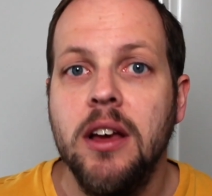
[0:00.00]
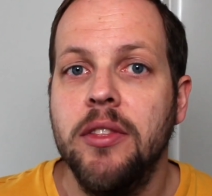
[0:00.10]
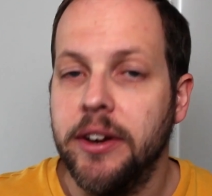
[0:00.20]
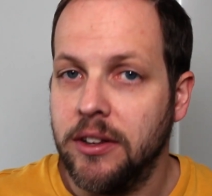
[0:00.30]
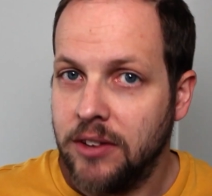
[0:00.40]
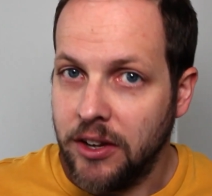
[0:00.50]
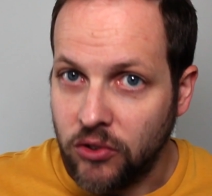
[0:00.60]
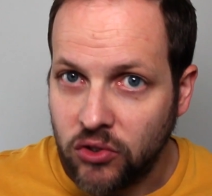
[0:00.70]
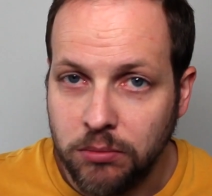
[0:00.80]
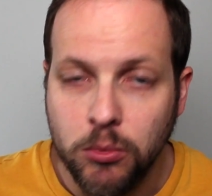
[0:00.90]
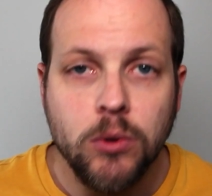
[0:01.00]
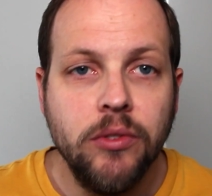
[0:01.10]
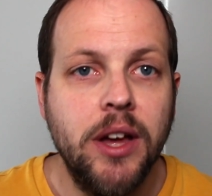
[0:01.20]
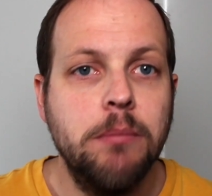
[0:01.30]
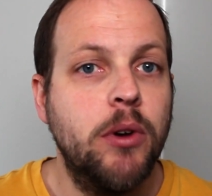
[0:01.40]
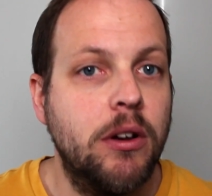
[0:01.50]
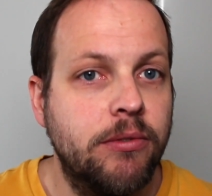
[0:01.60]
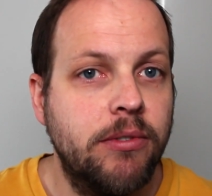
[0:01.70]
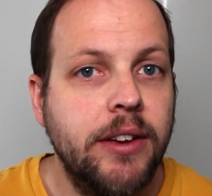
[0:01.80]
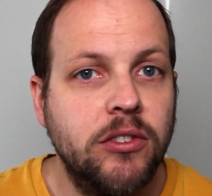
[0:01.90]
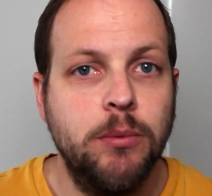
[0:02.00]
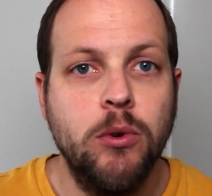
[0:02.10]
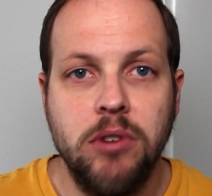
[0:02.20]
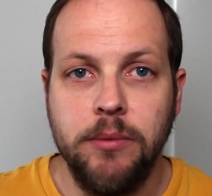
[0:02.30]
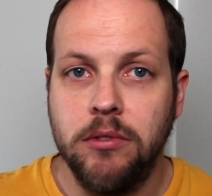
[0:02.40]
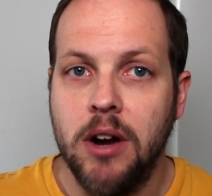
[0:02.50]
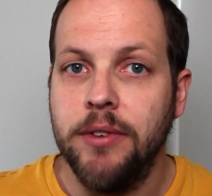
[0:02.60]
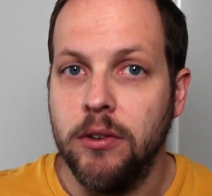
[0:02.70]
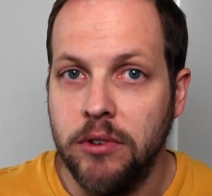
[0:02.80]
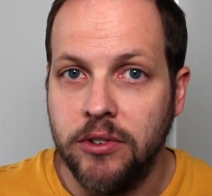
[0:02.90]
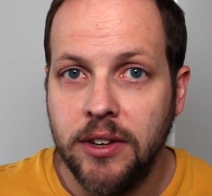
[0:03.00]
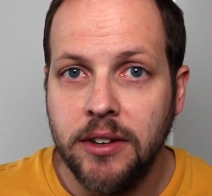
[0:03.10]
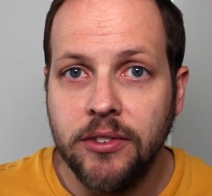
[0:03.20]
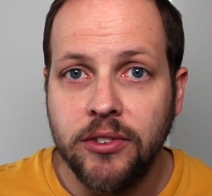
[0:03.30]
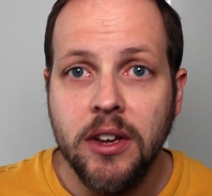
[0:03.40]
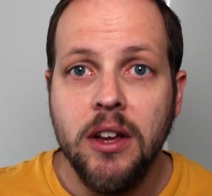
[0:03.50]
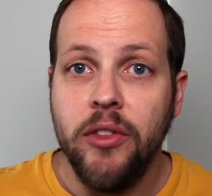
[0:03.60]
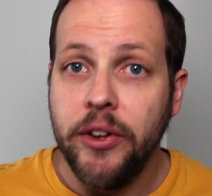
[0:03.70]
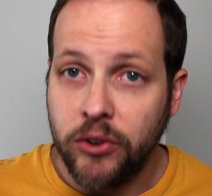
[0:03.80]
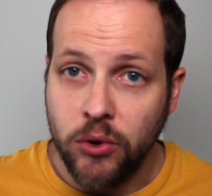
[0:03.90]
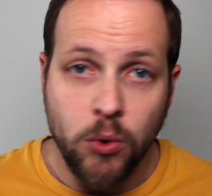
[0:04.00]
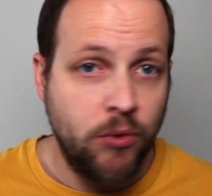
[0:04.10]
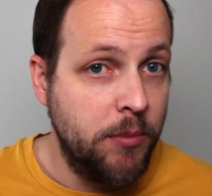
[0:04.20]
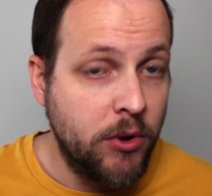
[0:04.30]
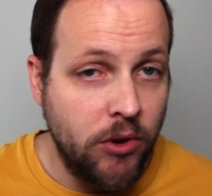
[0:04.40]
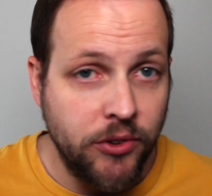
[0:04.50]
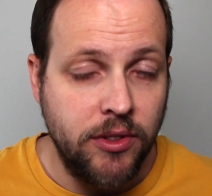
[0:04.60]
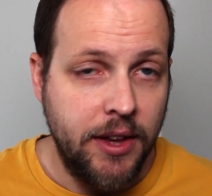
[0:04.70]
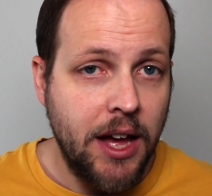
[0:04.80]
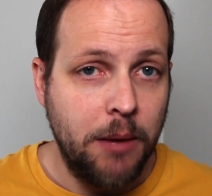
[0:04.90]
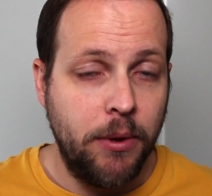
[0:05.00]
that contain a small number of flexible cryptographic routines that are called from across the app,